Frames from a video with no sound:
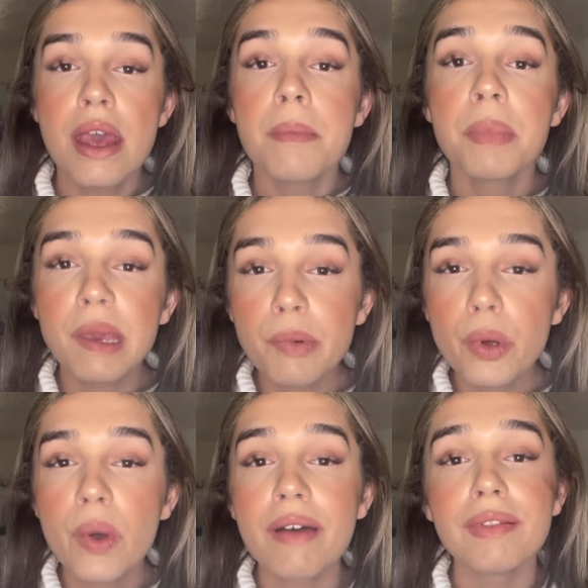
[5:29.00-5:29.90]
People
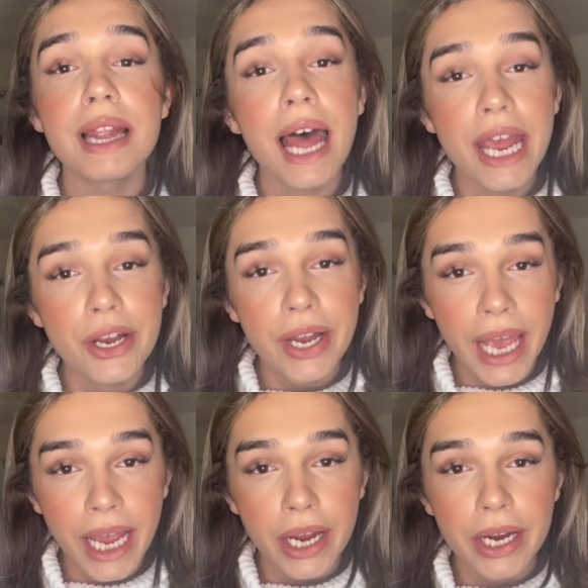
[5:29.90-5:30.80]
who have lighter
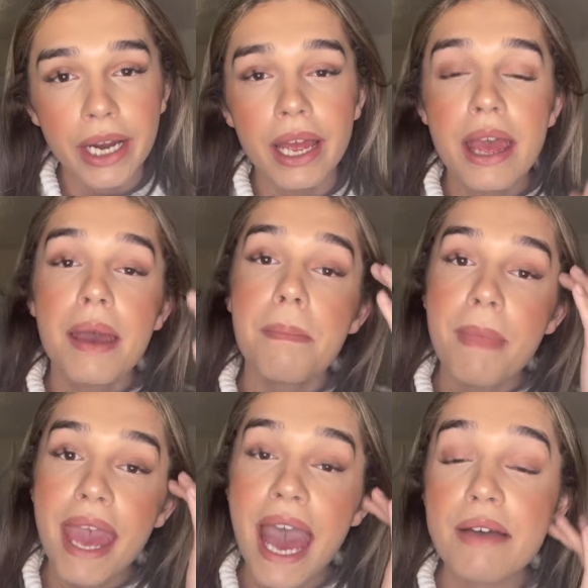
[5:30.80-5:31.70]
hair
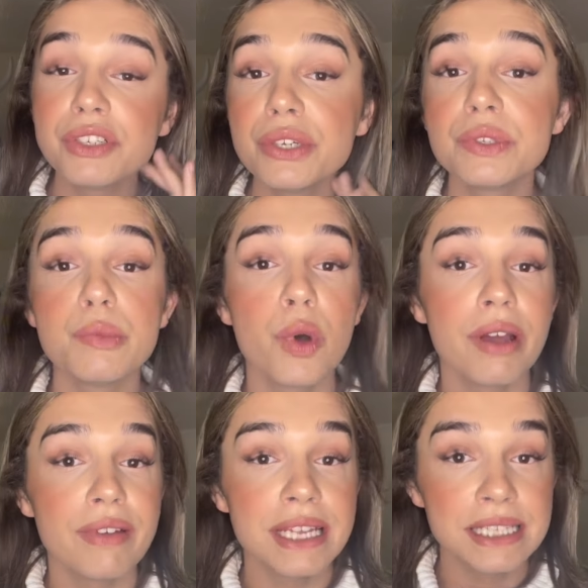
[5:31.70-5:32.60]
may have to use more
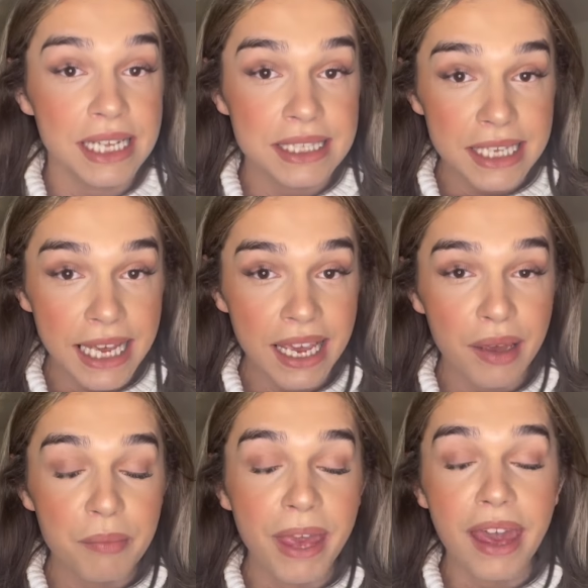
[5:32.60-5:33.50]
of an intensity
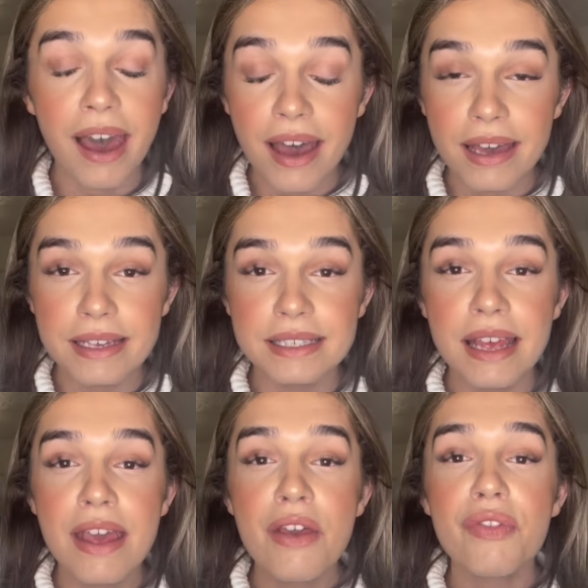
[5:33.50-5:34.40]
because
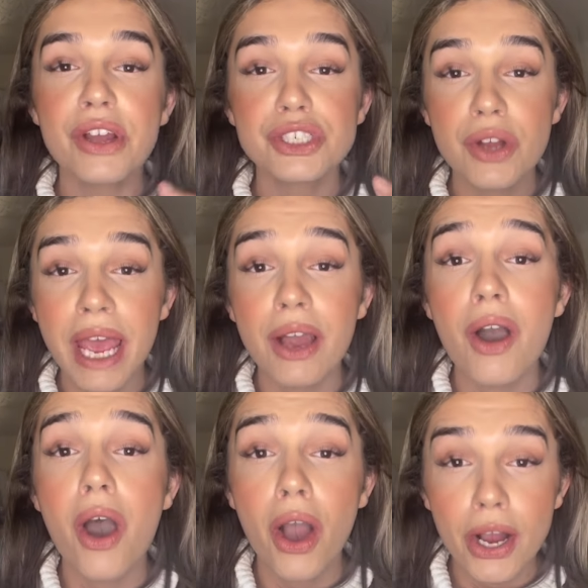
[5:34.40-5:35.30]
they're trying
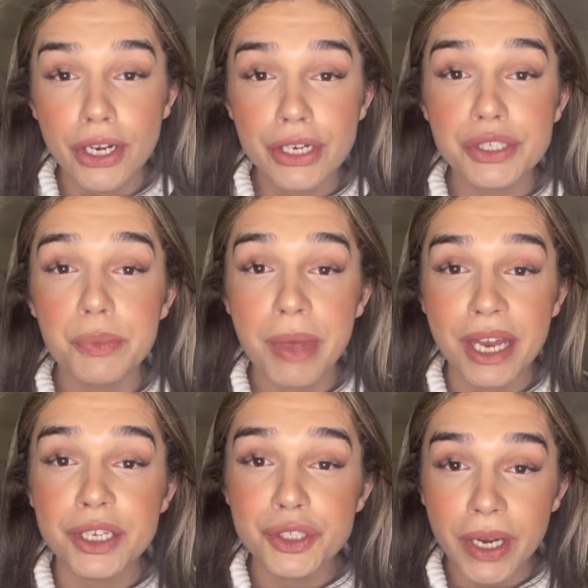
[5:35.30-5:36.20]
harder to
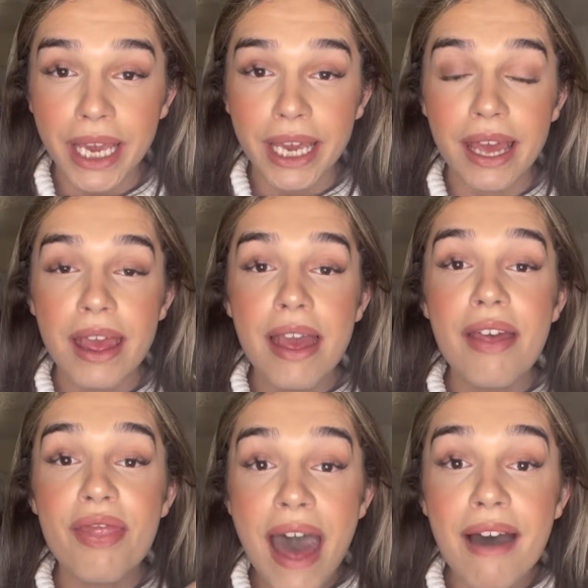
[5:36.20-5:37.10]
penetrate
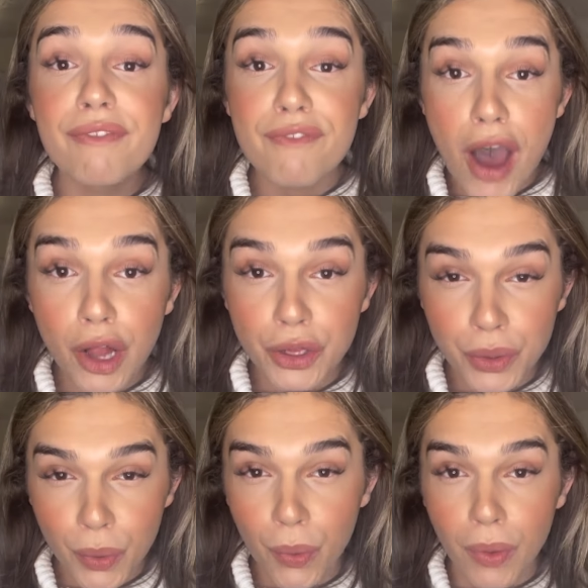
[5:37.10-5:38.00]
that
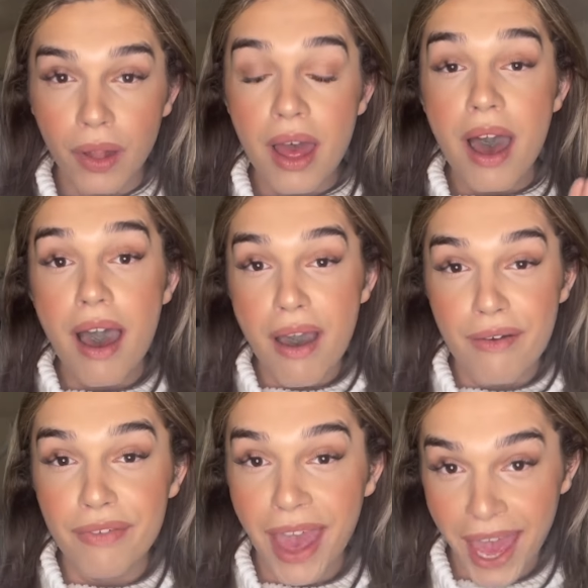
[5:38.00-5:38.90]
follicle of
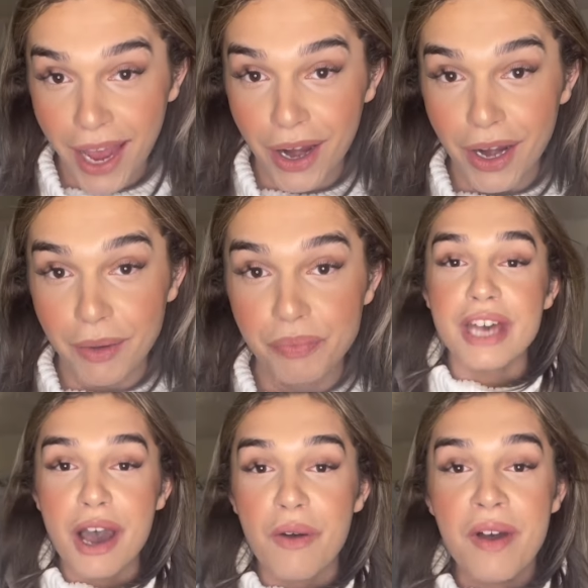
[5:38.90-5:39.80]
hair.
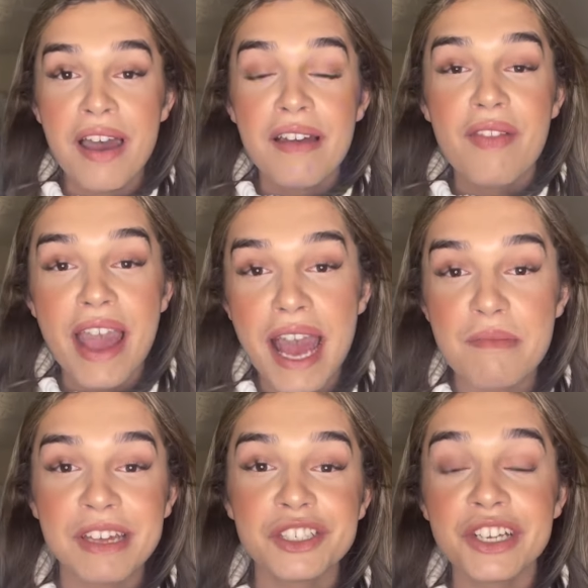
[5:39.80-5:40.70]
So, like I
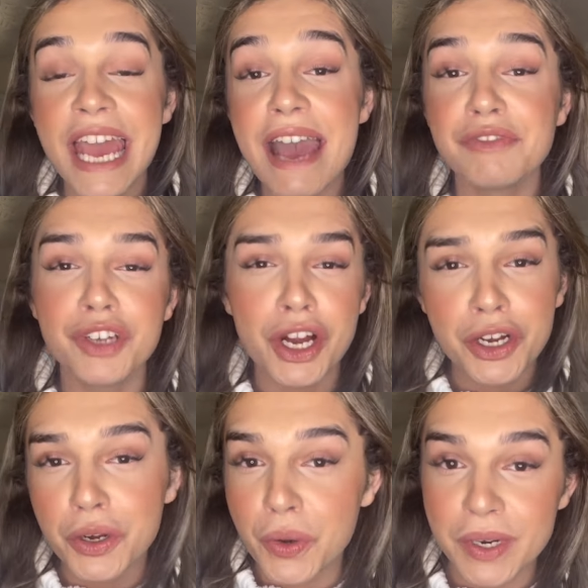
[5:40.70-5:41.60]
mentioned, I have
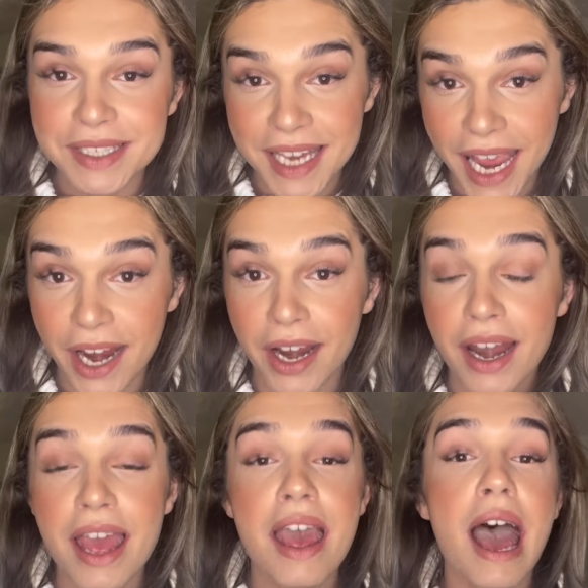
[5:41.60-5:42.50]
darker coarse hair.
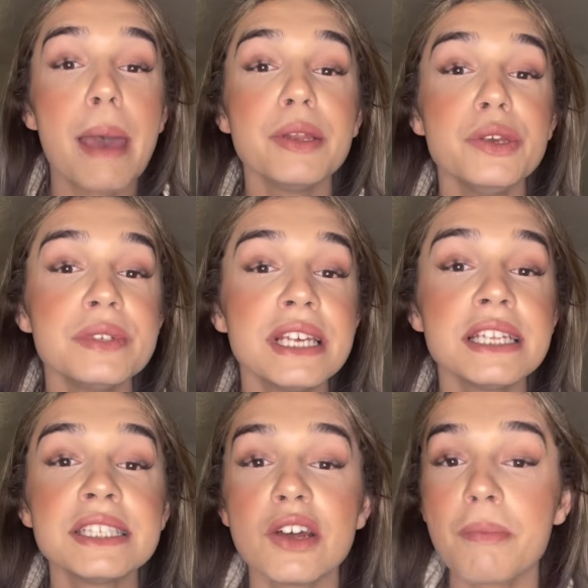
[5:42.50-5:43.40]
I've been using
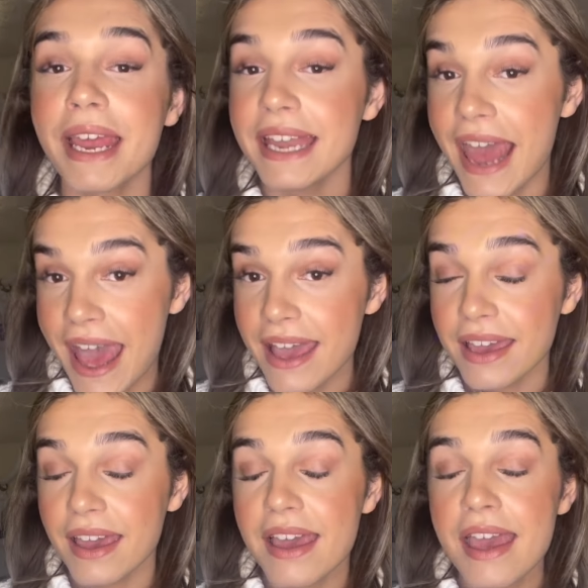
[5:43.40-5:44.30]
this on my
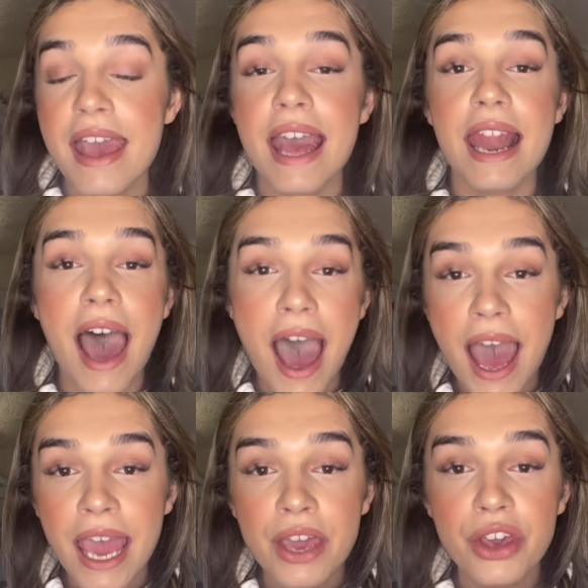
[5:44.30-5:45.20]
neck and
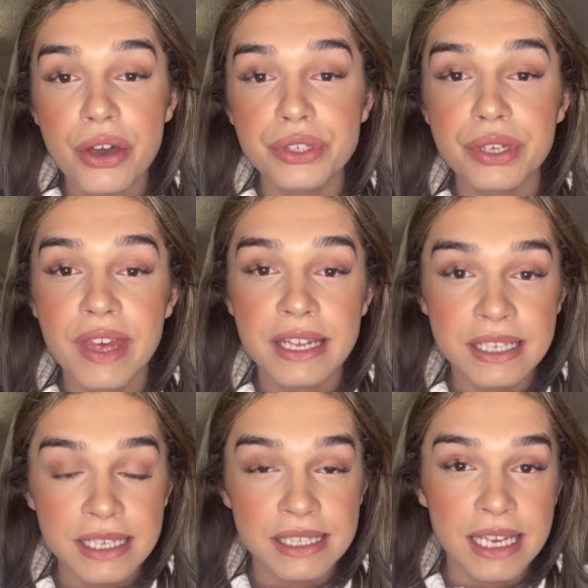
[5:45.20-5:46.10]
I go to the
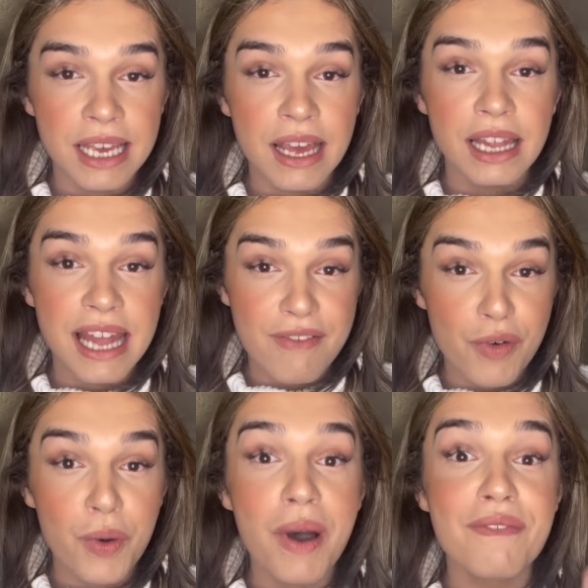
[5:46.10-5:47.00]
intensity
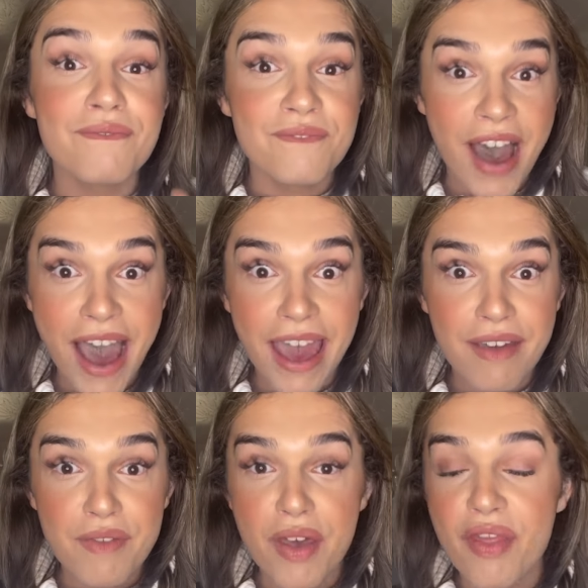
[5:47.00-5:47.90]
level five.
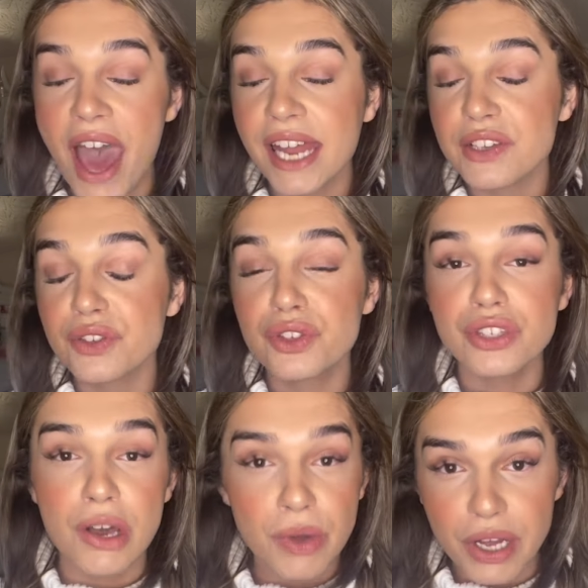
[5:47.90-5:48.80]
That is
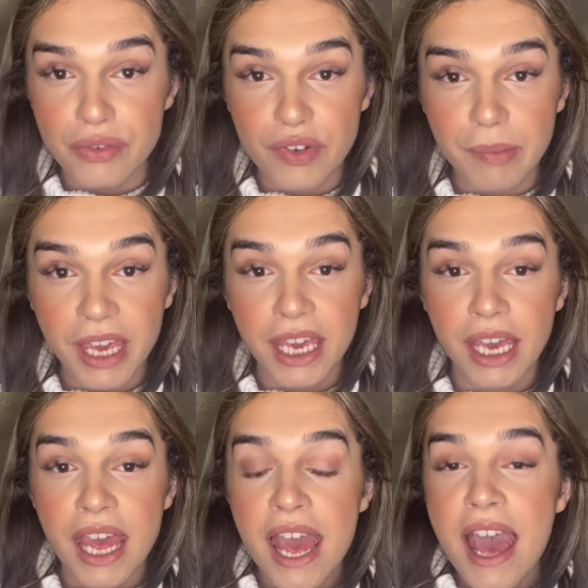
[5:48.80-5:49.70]
so good for me.
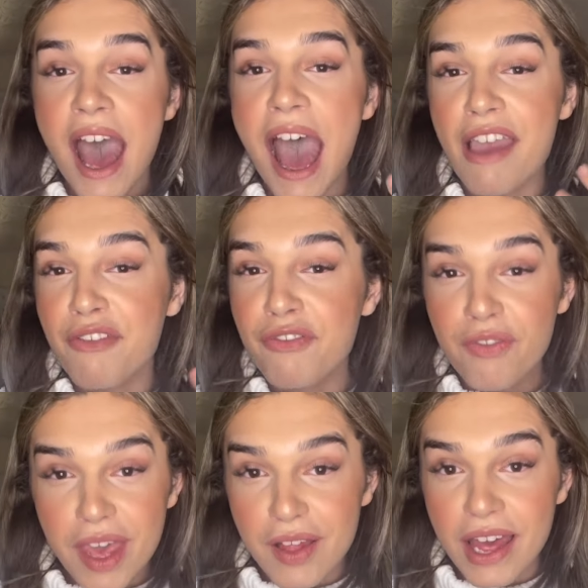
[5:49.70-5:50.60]
I
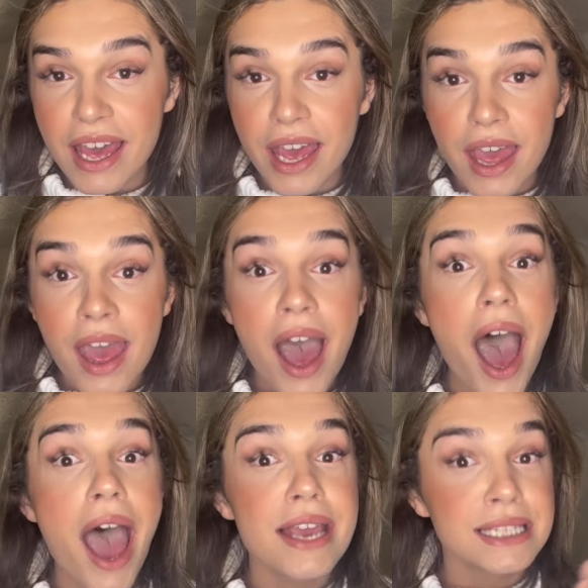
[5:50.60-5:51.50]
feel it.
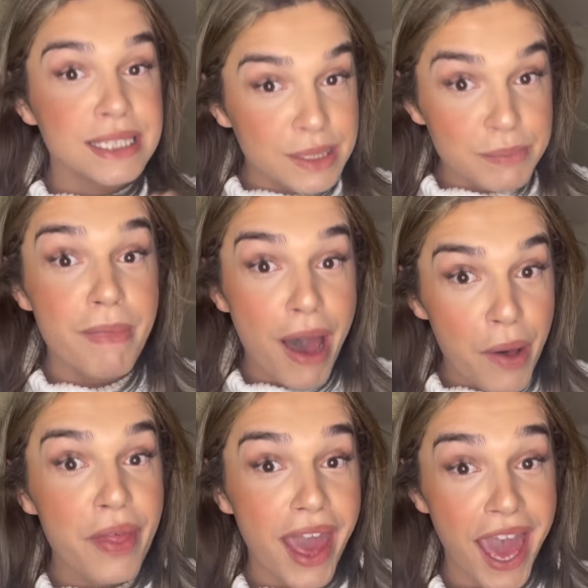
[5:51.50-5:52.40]
I smell
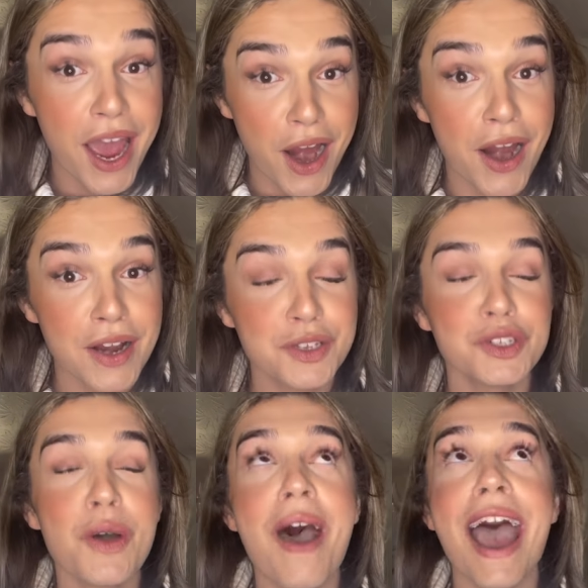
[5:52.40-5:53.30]
the hair,
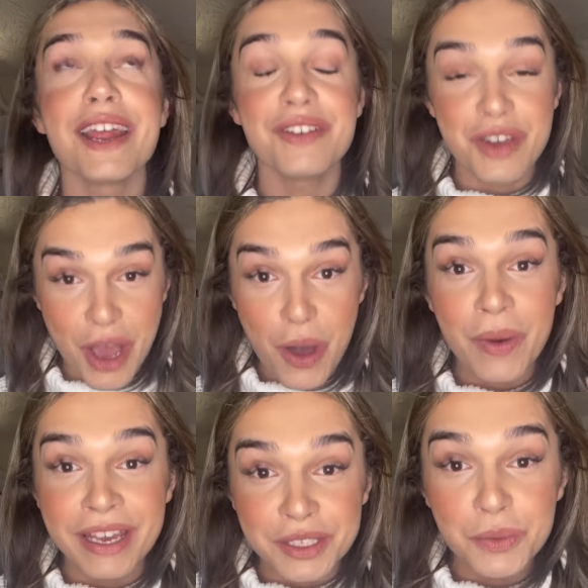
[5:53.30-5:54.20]
so I know
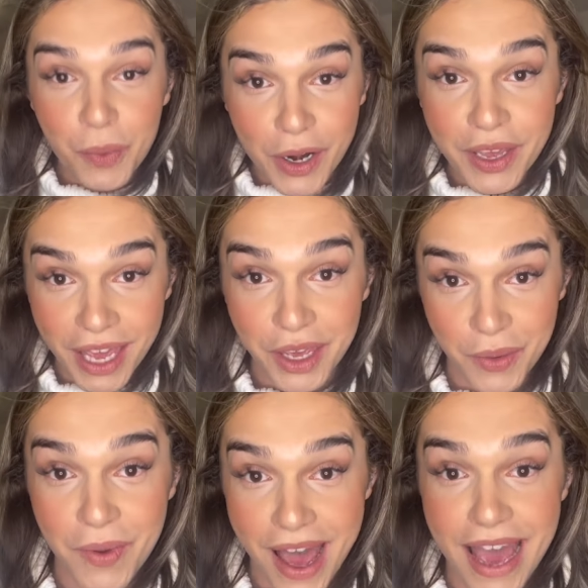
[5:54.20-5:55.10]
it's working, you
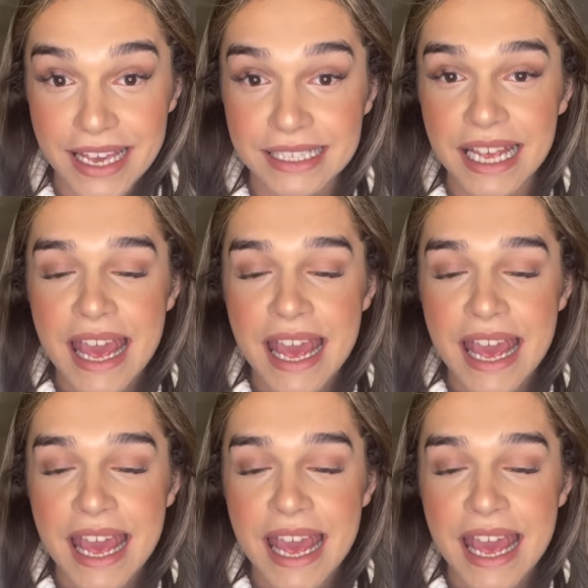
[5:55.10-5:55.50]
guys.